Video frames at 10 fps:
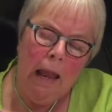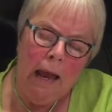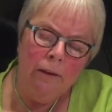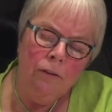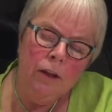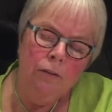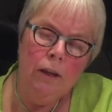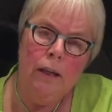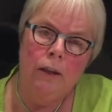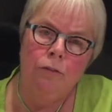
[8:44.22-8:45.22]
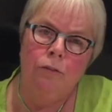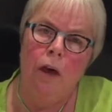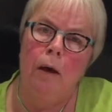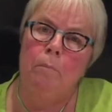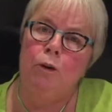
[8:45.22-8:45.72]
And it is
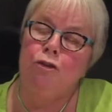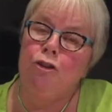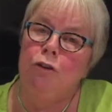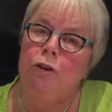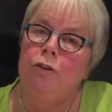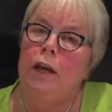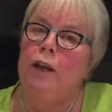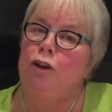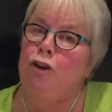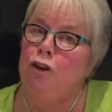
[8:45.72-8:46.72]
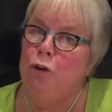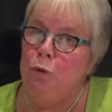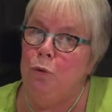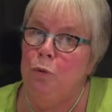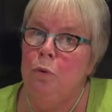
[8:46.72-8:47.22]
matured in
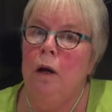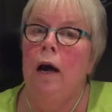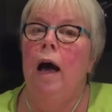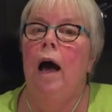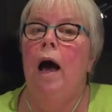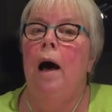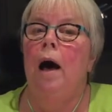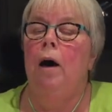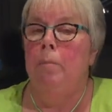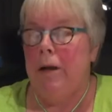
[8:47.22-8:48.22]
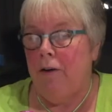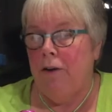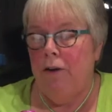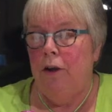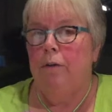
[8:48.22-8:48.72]
new
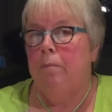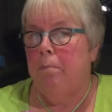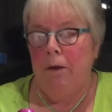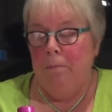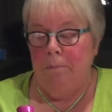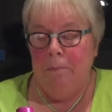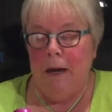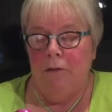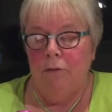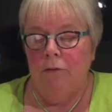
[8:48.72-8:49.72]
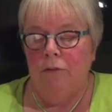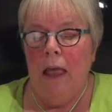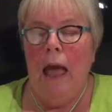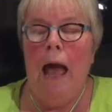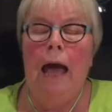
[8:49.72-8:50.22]
American oak bourbon barrels.
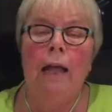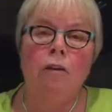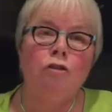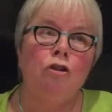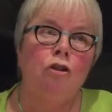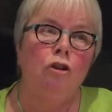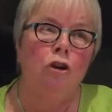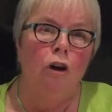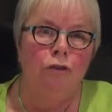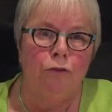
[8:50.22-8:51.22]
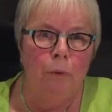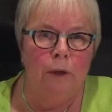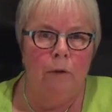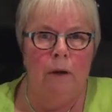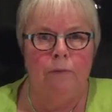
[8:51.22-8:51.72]
And gosh,
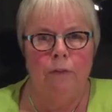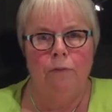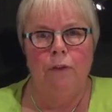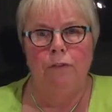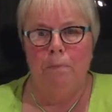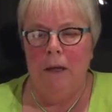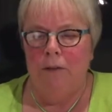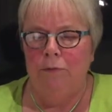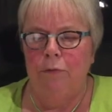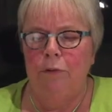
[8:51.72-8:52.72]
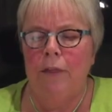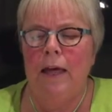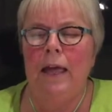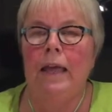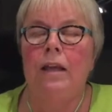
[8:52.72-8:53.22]
when you have the first mouthful,
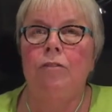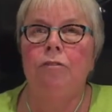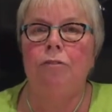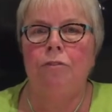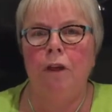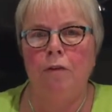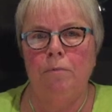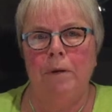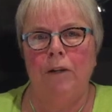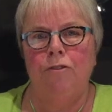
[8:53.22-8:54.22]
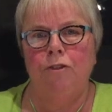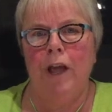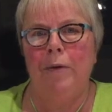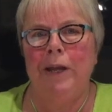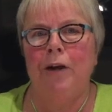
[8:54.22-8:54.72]
there is so much
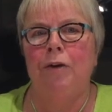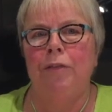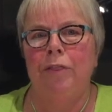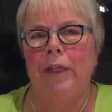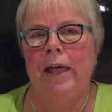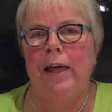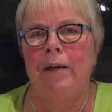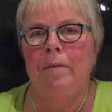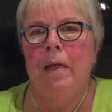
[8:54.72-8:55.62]
going on there.